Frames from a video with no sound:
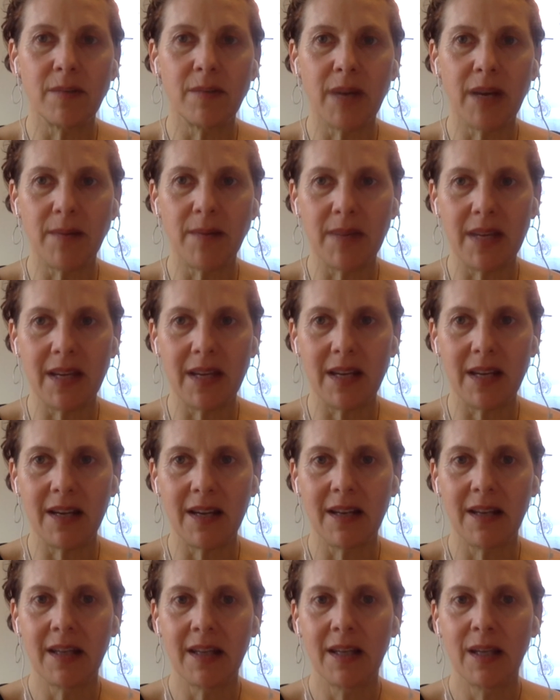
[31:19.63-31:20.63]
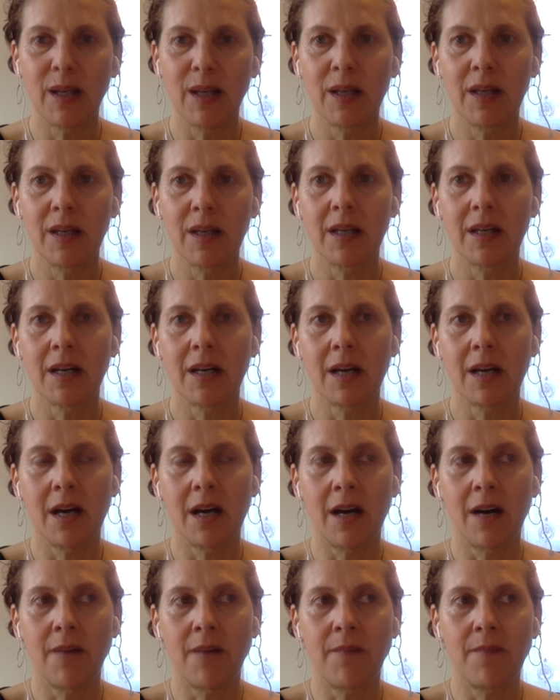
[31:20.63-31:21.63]
by me.
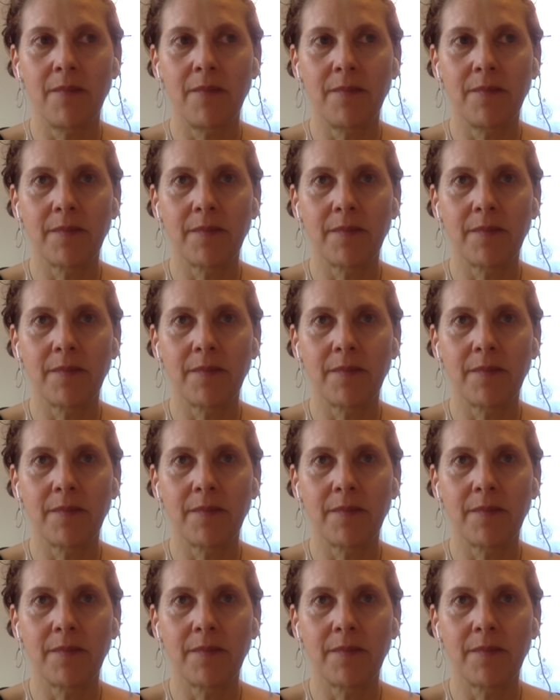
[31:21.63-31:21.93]
Um,